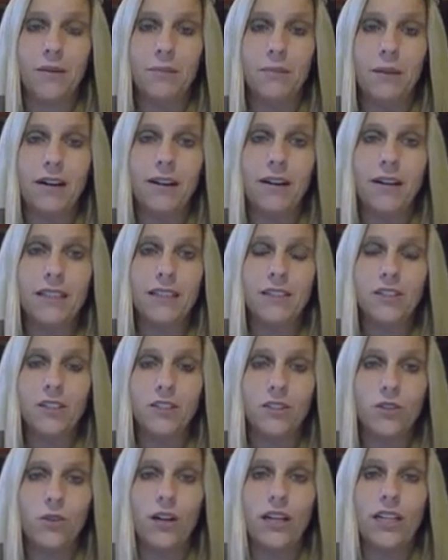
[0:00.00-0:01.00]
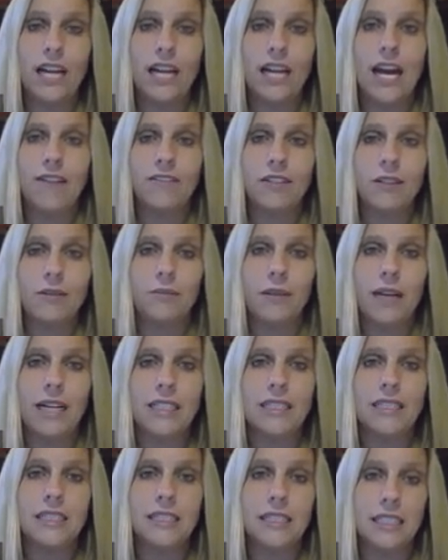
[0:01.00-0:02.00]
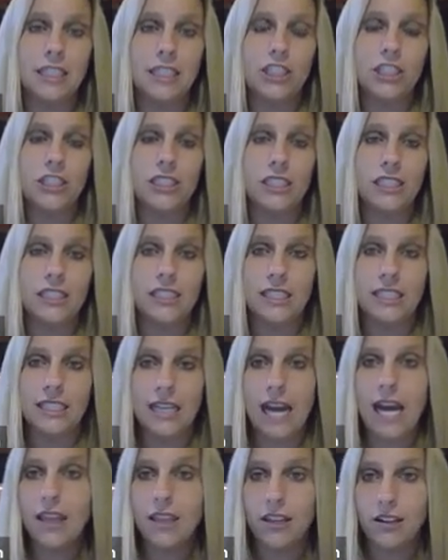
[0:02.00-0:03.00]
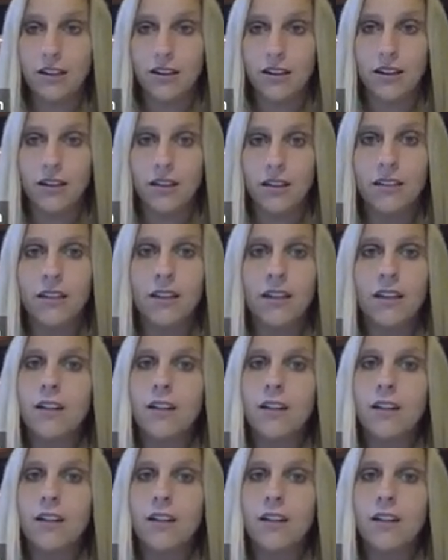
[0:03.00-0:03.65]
Parents are going to have to make decisions together